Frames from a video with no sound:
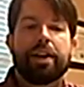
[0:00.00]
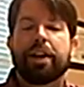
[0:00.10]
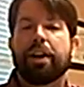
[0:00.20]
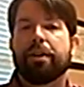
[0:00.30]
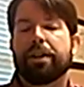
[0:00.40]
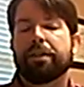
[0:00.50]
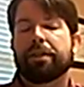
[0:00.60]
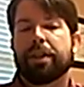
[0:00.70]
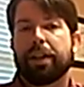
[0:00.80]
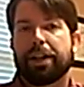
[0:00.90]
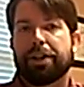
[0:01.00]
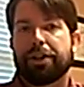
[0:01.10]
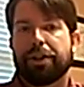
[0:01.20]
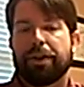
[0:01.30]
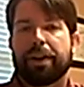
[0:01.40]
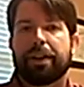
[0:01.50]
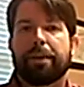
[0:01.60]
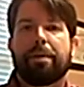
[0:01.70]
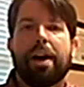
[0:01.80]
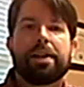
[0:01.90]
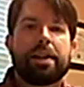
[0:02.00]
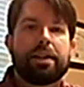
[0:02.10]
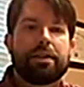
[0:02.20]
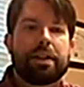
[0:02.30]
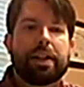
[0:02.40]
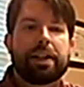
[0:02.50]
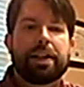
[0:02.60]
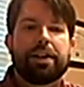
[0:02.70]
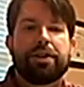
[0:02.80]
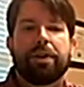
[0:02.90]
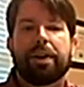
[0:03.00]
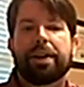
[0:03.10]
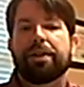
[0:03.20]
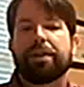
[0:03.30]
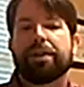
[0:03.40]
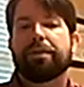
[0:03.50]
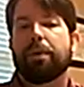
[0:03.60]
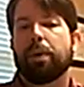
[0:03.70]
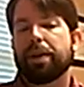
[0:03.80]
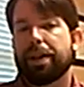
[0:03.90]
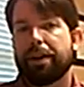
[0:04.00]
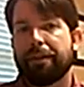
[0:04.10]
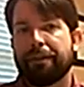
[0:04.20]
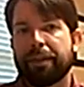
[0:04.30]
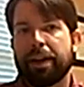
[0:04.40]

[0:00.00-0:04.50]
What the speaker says: you go to select your jury. The process of selecting a jury is known as voir dire.